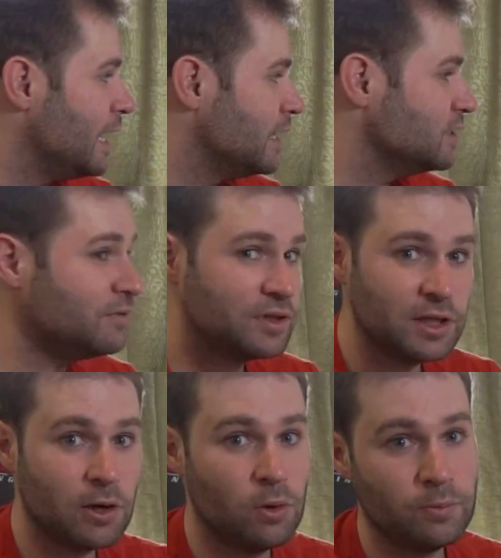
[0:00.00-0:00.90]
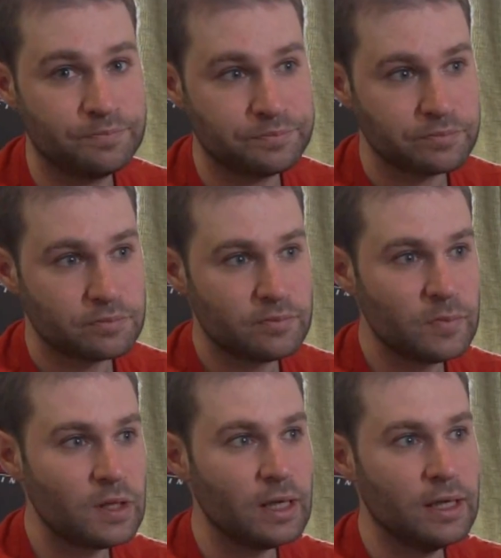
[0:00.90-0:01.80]
And even though
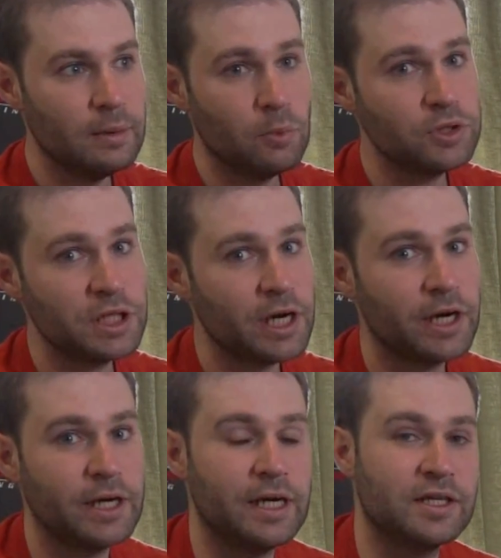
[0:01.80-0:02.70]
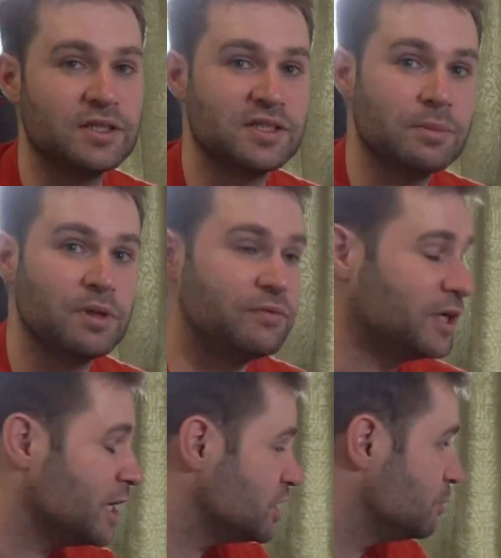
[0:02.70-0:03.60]
MultiAir is a
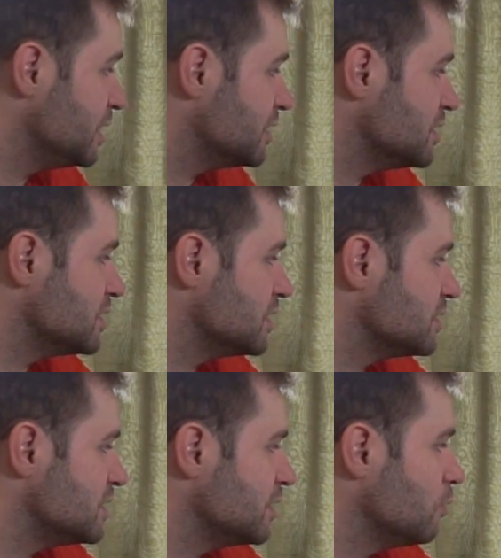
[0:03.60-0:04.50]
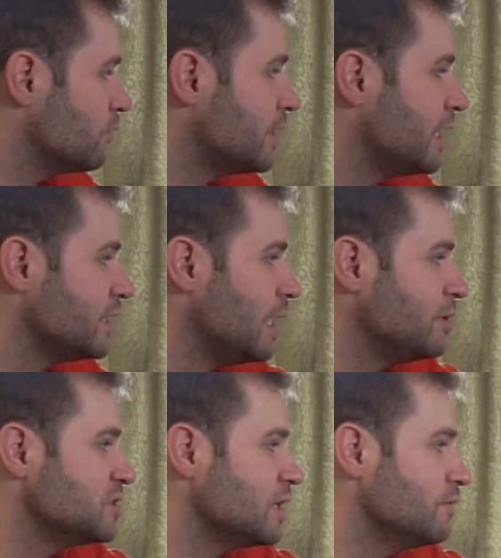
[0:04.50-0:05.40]
simplification because it's a single overhead
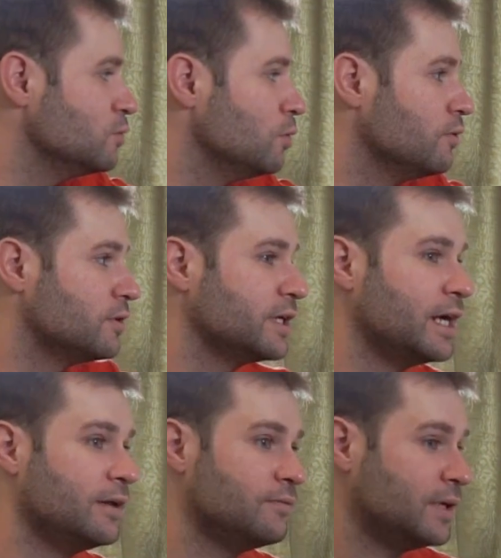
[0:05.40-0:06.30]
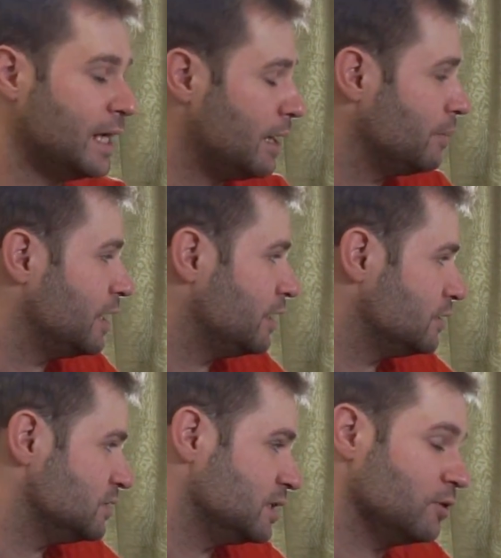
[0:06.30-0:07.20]
cam instead of a dual overhead cam,
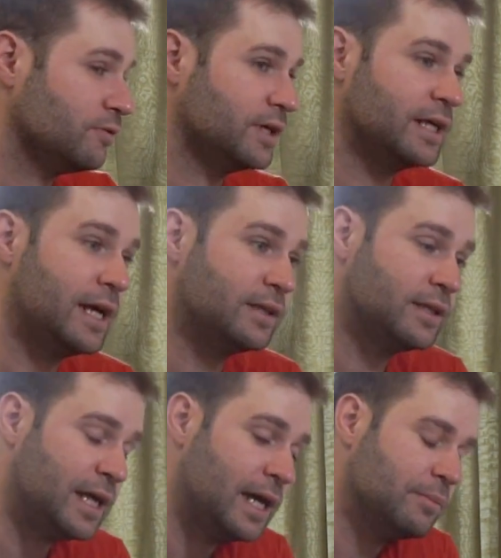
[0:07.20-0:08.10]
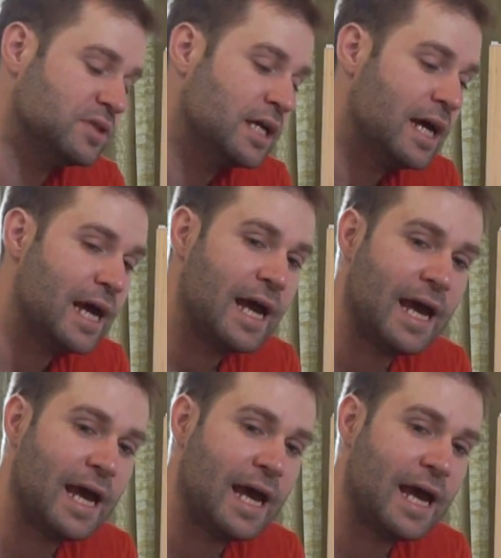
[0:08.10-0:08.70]
and single overhead cams